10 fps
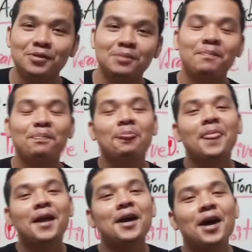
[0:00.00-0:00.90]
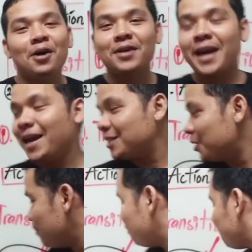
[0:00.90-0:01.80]
verb. Okay,
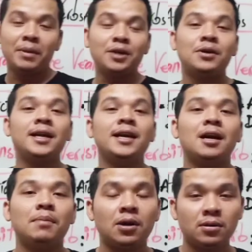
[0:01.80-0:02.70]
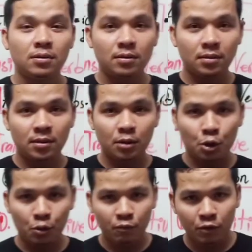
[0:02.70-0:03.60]
so to make you clear about
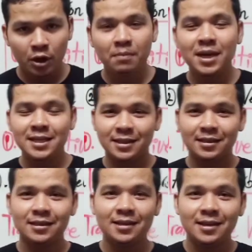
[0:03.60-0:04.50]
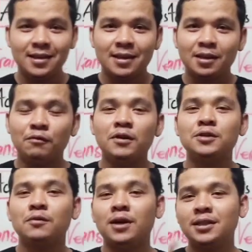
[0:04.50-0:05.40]
verb lesson, the
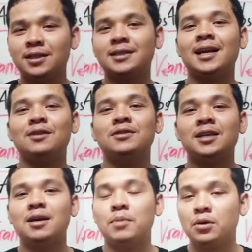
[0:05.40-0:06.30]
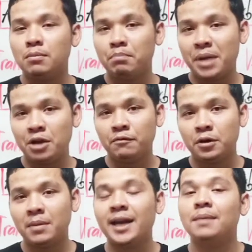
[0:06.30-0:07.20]
first one just let you see about main verb, and